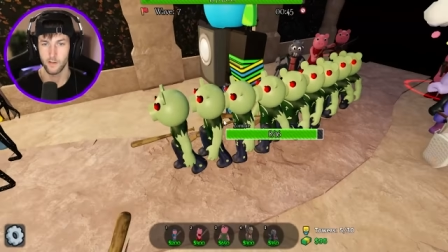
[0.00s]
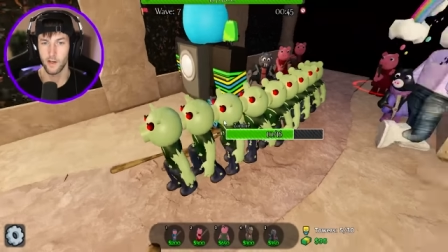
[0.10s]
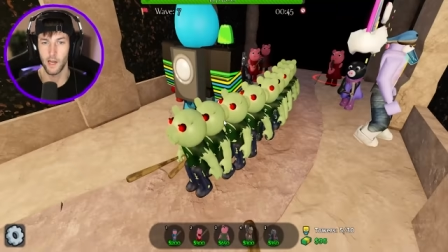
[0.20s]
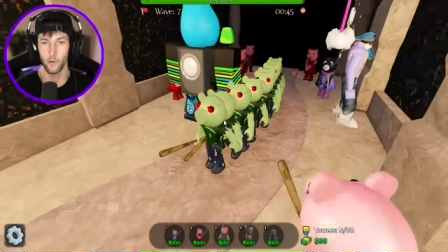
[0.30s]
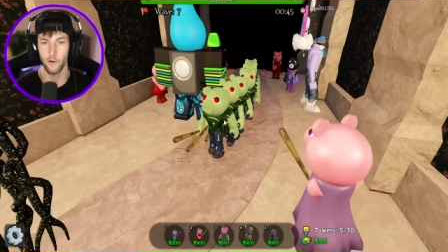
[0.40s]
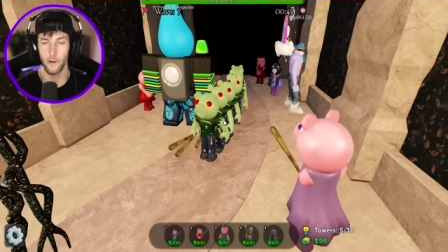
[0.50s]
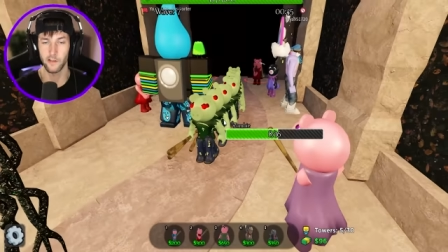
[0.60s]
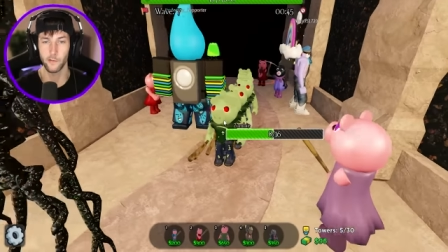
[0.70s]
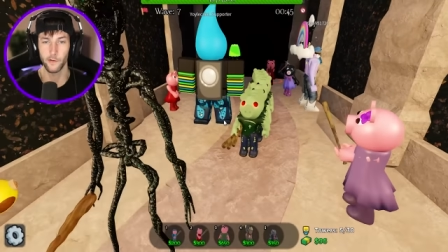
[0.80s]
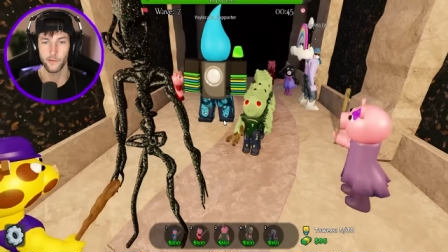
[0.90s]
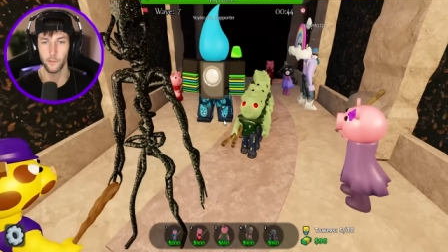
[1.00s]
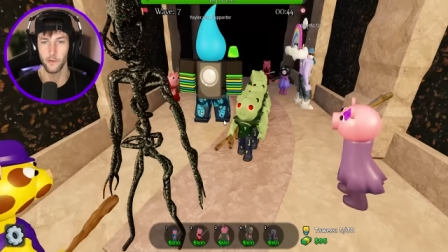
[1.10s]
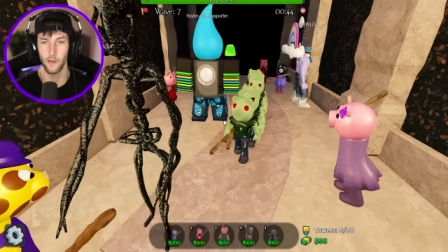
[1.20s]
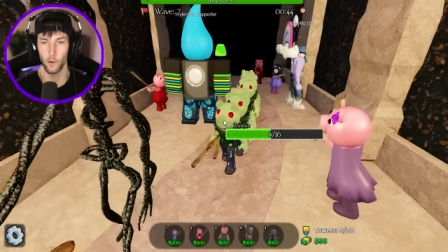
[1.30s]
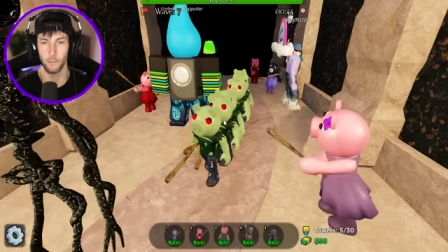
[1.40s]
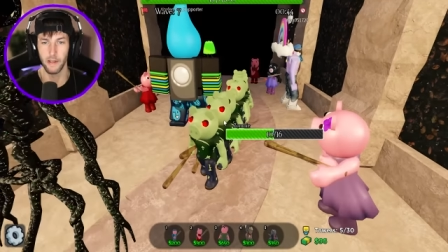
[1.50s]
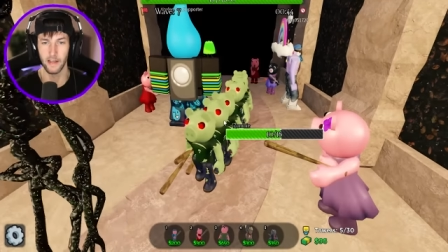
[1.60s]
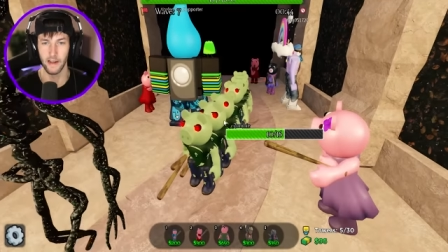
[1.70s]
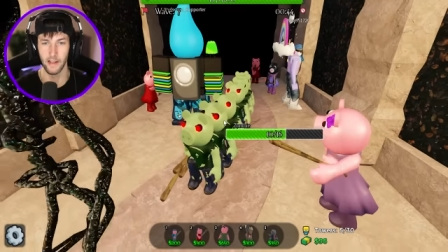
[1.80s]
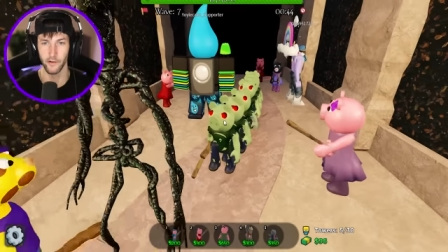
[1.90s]
That kind of reminds me of something that would be
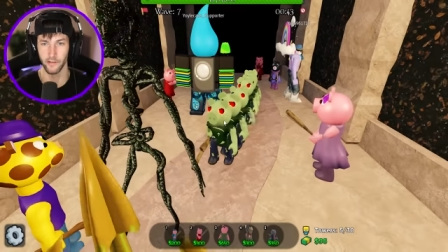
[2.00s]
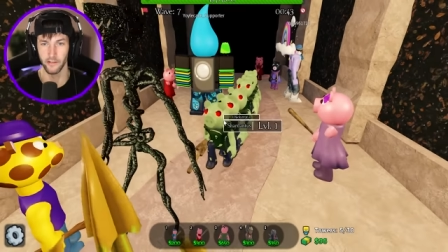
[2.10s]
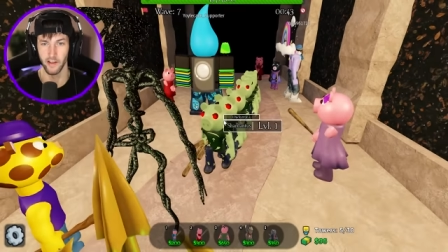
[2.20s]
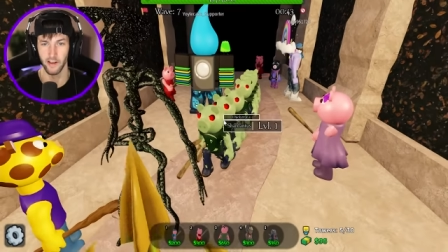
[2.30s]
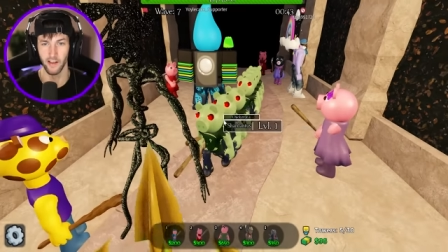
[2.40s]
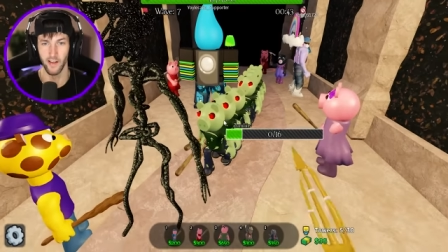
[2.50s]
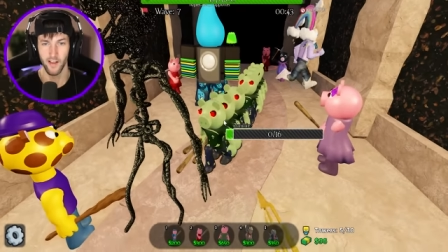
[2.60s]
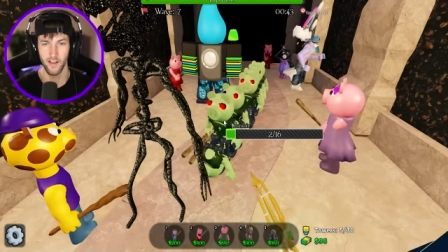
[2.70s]
in inner city.